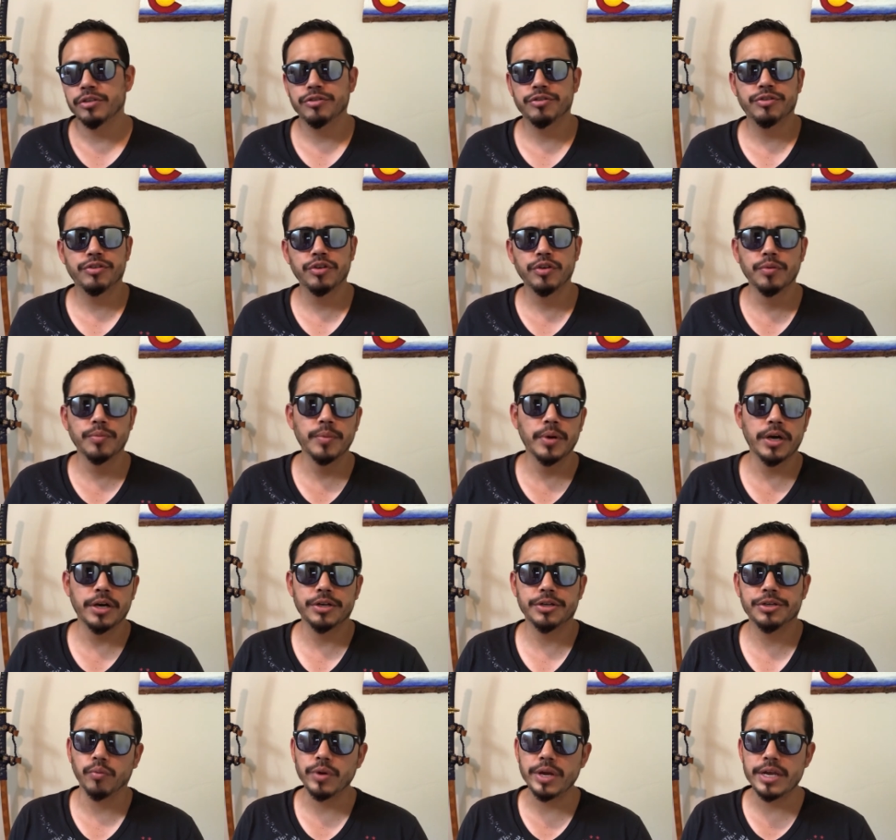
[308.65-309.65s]
too
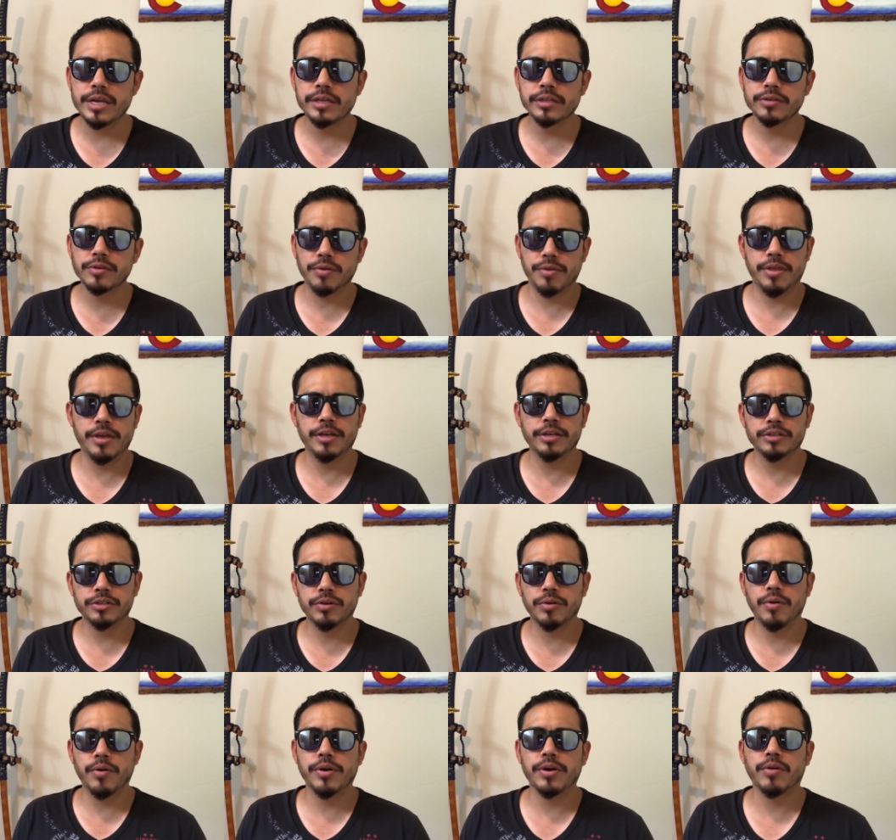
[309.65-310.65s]
much weeds or things
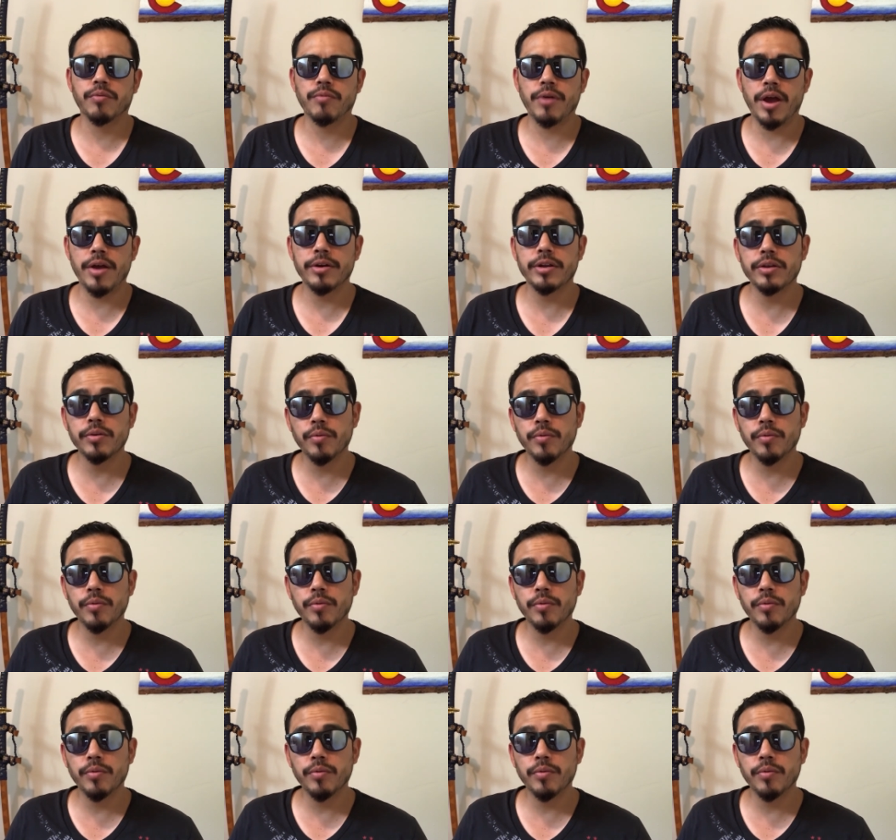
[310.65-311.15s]
growing around it.